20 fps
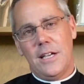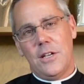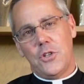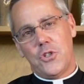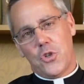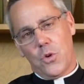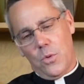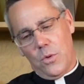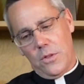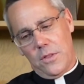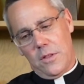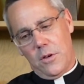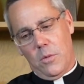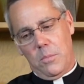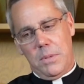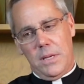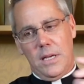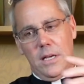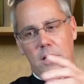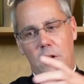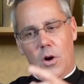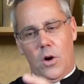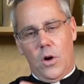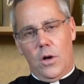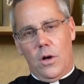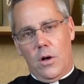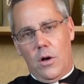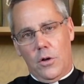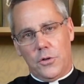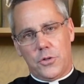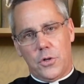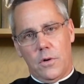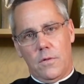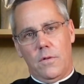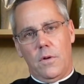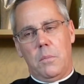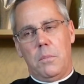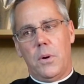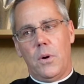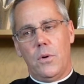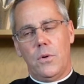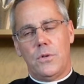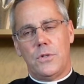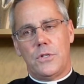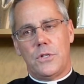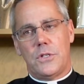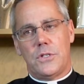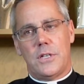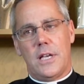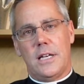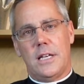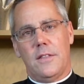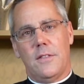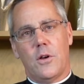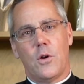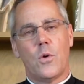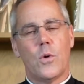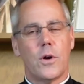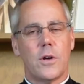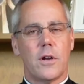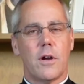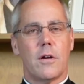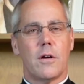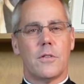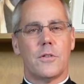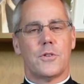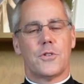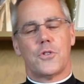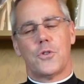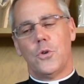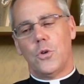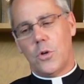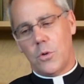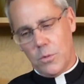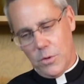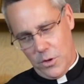So there'll be an altar of repose set in the courtyard of the school.